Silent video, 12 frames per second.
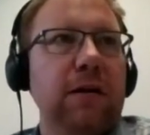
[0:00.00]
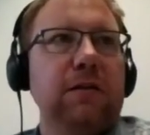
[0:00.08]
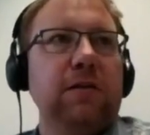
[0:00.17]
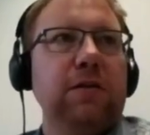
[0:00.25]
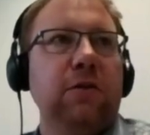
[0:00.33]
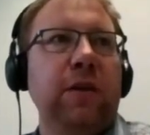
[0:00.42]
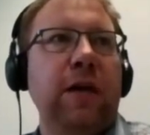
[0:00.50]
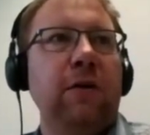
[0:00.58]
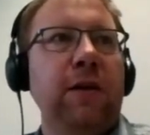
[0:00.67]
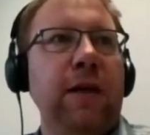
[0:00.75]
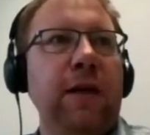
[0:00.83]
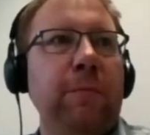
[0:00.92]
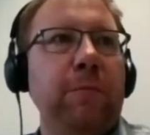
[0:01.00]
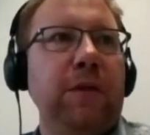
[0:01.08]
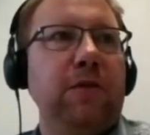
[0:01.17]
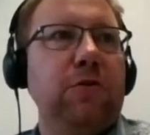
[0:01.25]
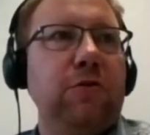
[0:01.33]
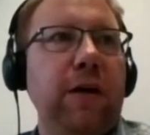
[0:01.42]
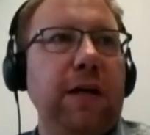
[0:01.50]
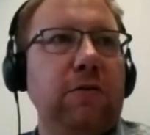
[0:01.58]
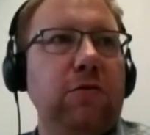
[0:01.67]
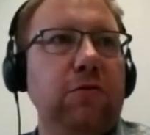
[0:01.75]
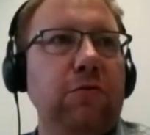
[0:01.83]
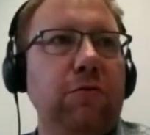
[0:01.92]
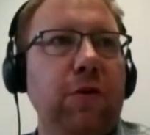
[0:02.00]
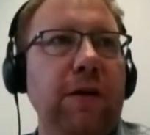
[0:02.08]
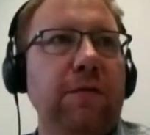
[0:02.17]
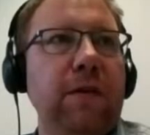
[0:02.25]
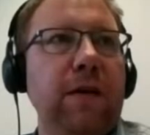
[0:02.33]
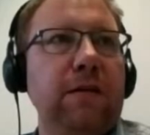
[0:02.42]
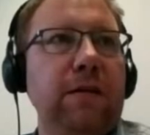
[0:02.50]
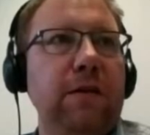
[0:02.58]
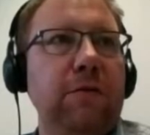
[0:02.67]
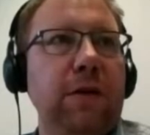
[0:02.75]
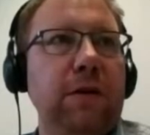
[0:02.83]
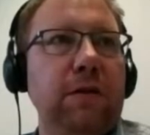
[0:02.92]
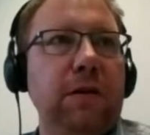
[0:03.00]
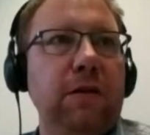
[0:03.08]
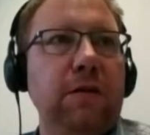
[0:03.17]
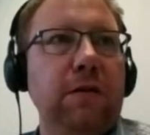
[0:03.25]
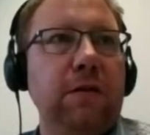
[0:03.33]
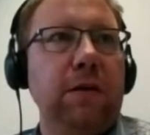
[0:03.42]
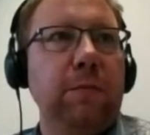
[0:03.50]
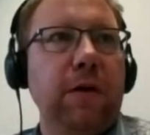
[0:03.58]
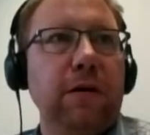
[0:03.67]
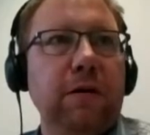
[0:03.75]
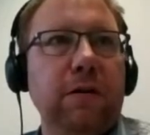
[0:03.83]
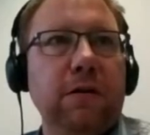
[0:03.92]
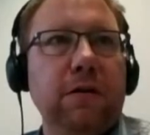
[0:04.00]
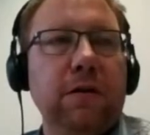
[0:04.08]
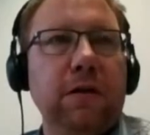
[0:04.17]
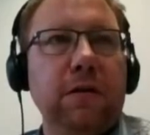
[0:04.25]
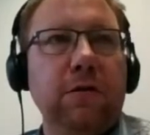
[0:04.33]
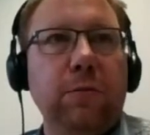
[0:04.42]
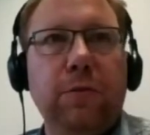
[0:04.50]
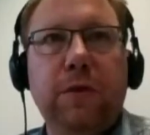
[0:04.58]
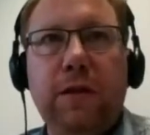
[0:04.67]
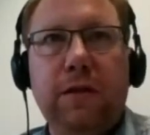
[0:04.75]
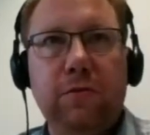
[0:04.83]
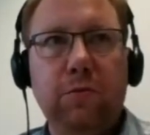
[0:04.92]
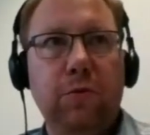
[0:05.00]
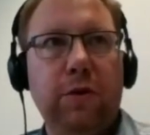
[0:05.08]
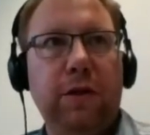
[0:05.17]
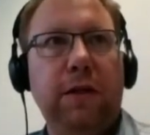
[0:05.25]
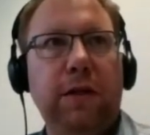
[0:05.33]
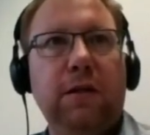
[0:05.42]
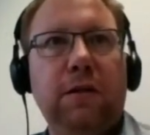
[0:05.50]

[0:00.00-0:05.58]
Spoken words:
So now let me try to run that here in the debugger. I hope that is working.